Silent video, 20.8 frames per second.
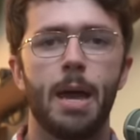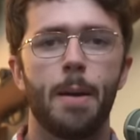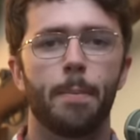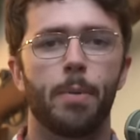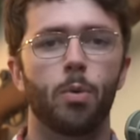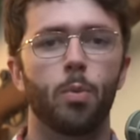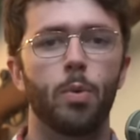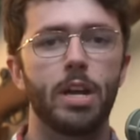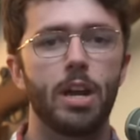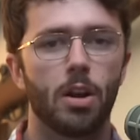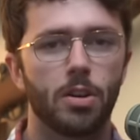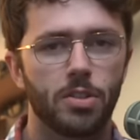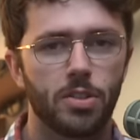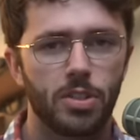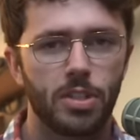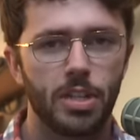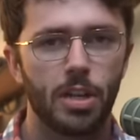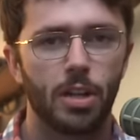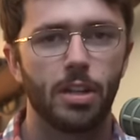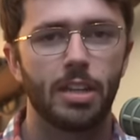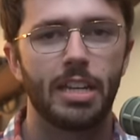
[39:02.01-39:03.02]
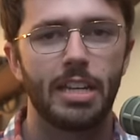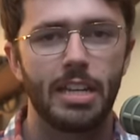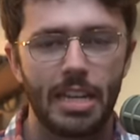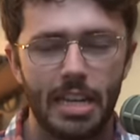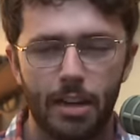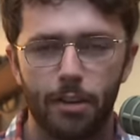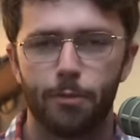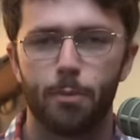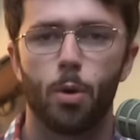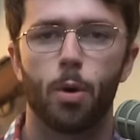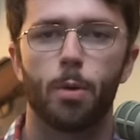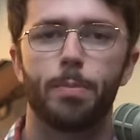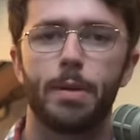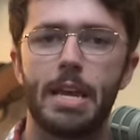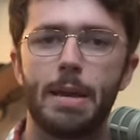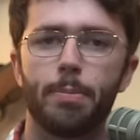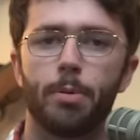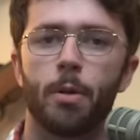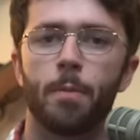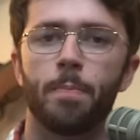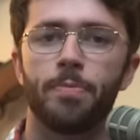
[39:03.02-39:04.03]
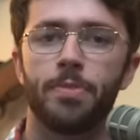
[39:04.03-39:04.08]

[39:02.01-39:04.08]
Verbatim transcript: but we are still in need of more people